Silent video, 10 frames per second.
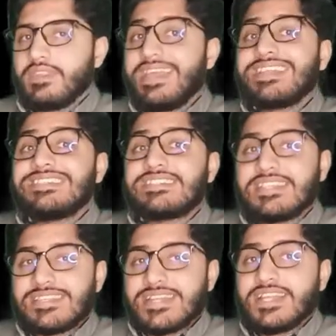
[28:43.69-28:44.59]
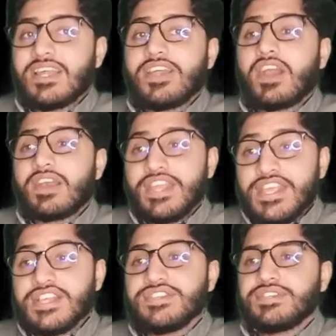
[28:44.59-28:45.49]
It is distance, not a
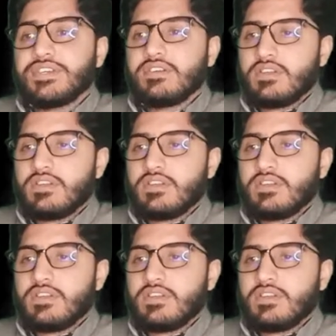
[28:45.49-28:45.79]
range.